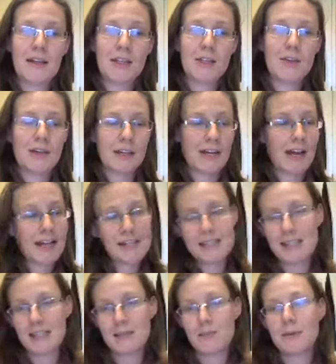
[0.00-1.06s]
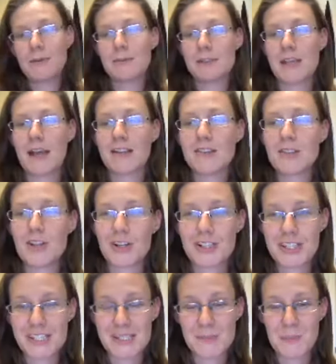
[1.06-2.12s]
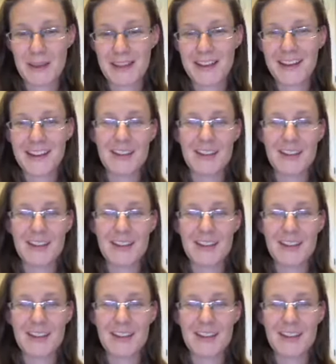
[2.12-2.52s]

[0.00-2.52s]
you can kind of see that people's heads start to spin,